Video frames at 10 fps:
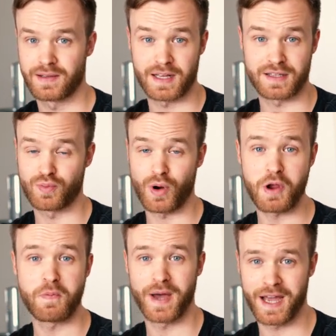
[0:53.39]
It's
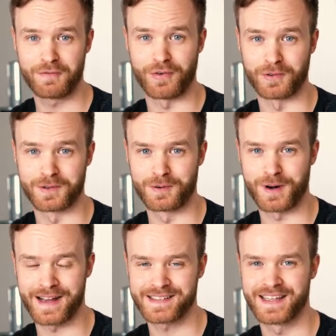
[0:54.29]
very painful,
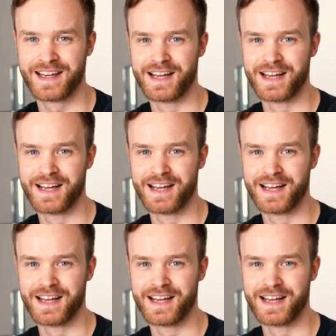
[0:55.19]
right?